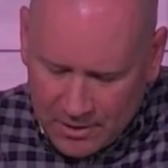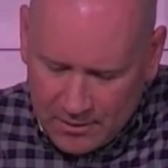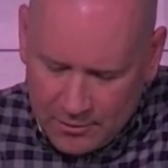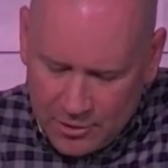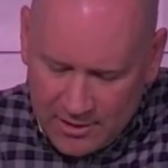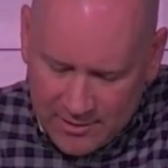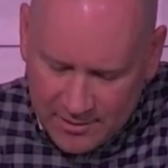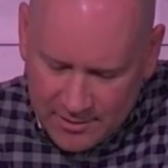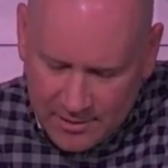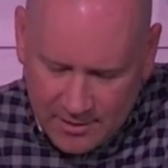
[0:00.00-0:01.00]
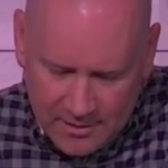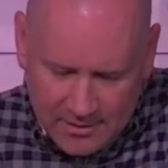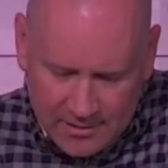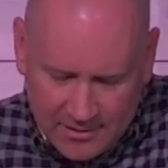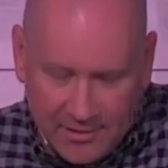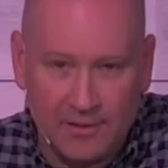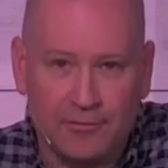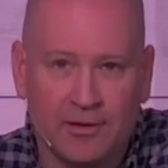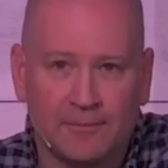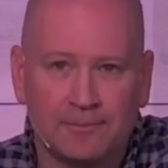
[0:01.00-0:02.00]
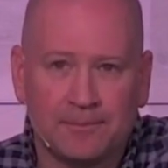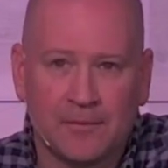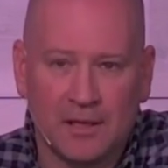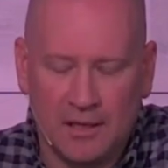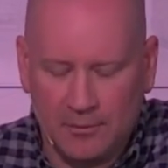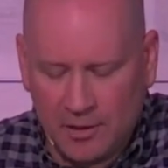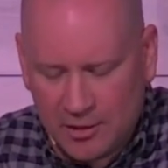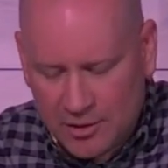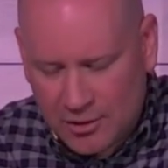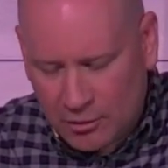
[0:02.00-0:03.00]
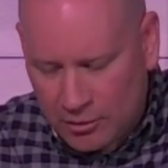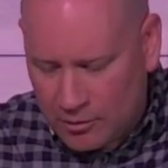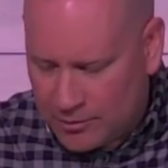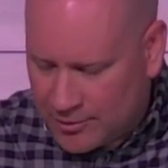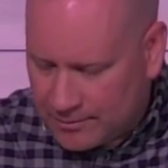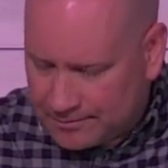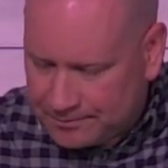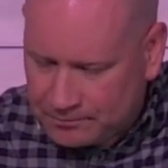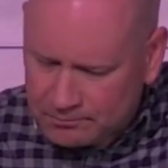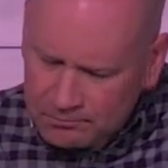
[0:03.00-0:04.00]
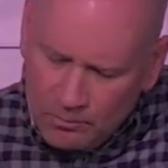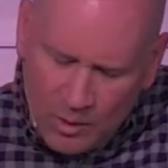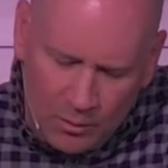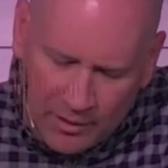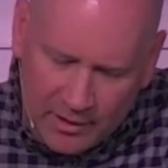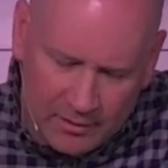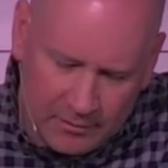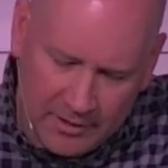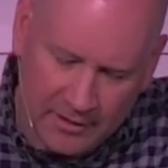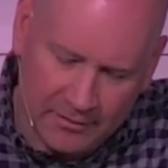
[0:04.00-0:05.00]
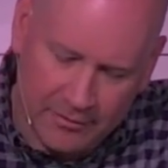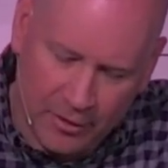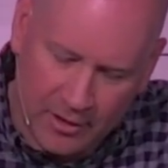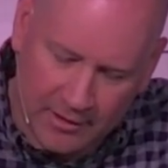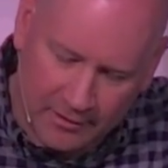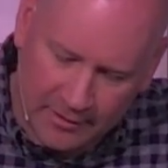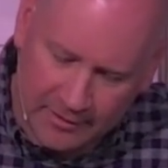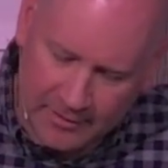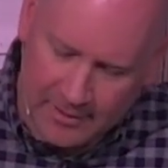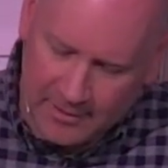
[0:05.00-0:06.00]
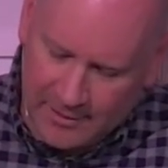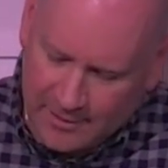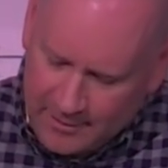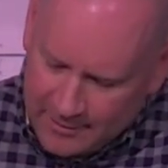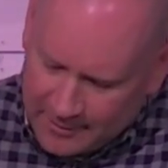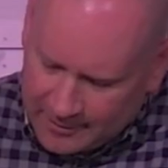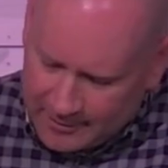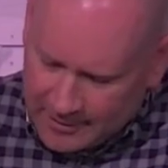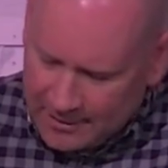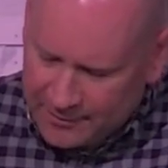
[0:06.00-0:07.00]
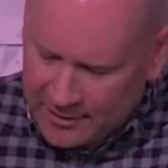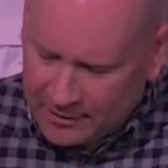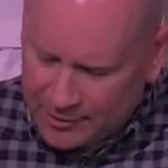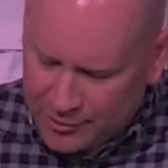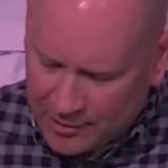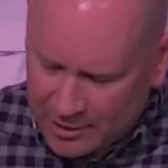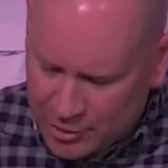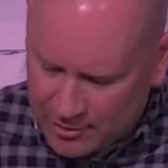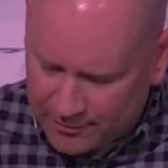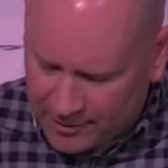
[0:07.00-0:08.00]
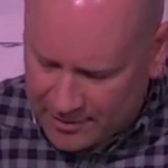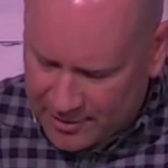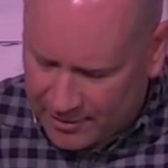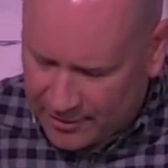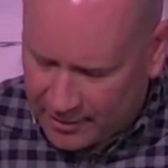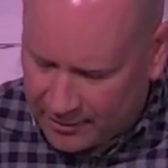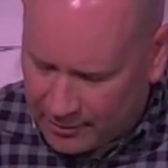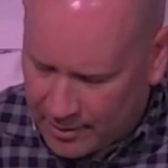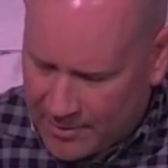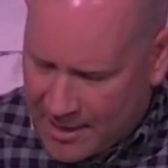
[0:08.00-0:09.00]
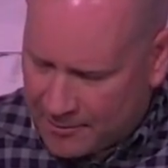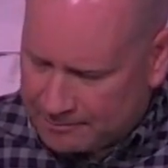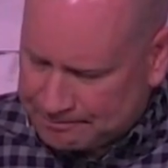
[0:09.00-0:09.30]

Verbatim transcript: Jesus is different. I want to just close with a, with a thought on uh, kind of an illustration for us to think about.